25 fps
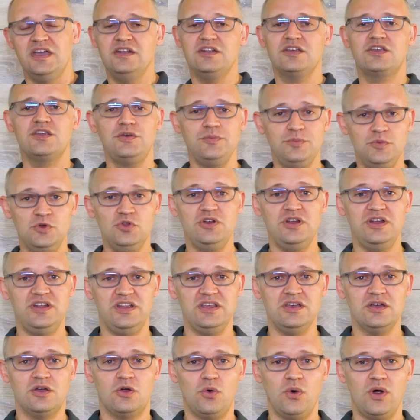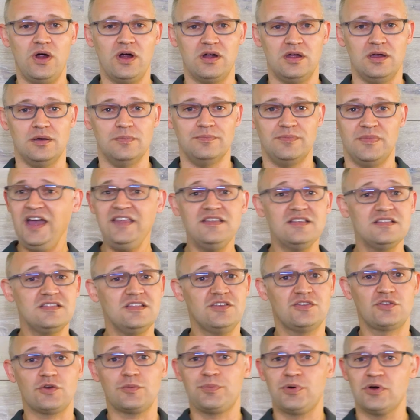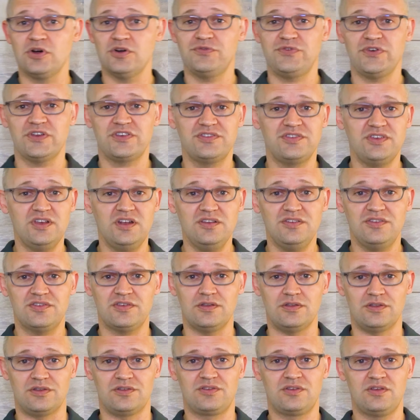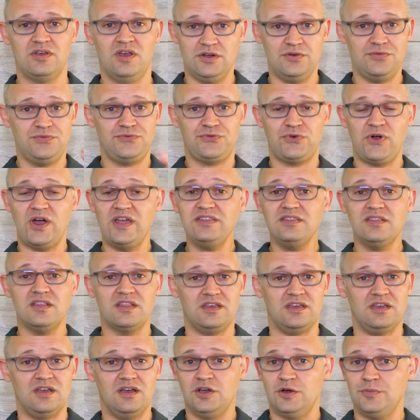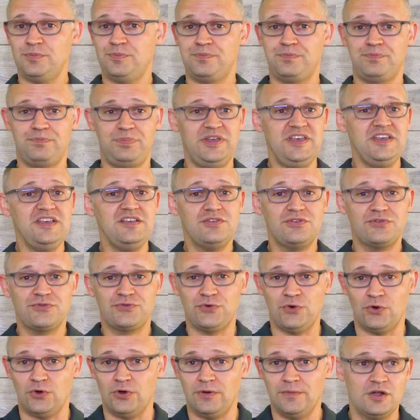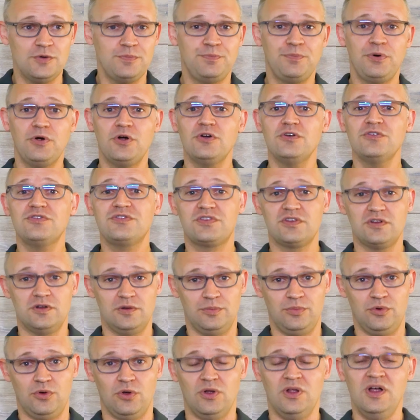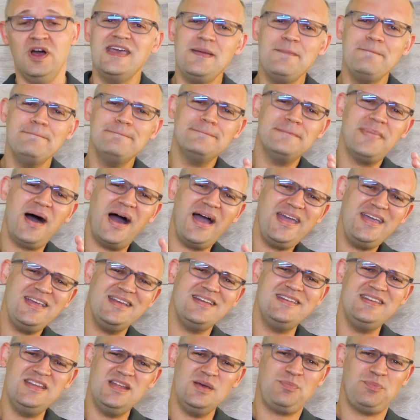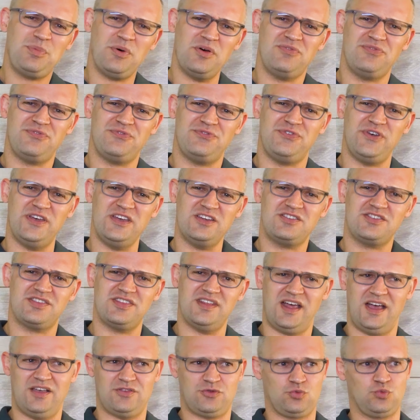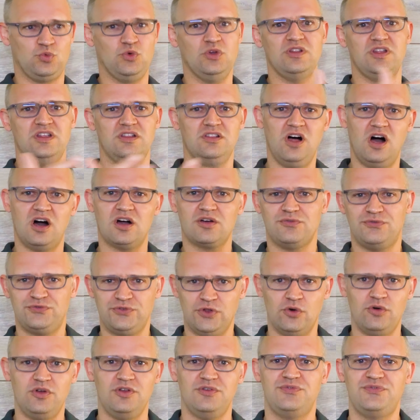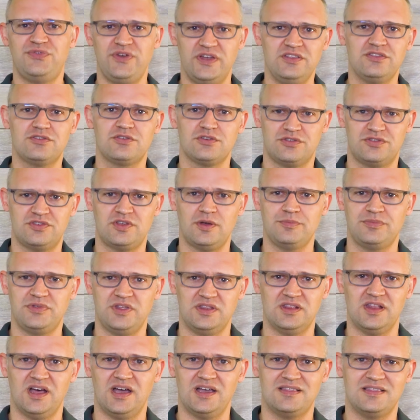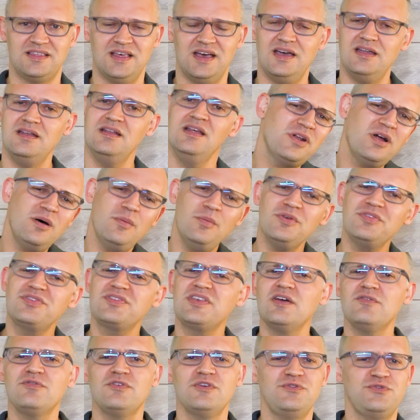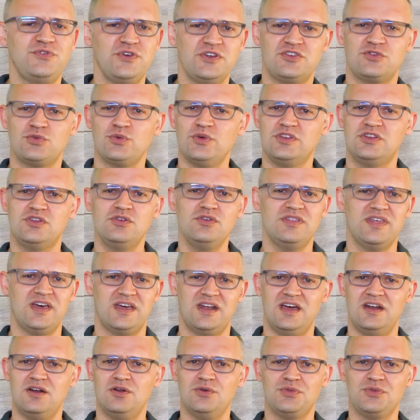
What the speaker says: in a community aquarium? I think these are perfect citizens. They're friendly, they're peaceful, they're personable. They might nip a fish that has really long flowing fins or something like that, but almost every fish would do that. I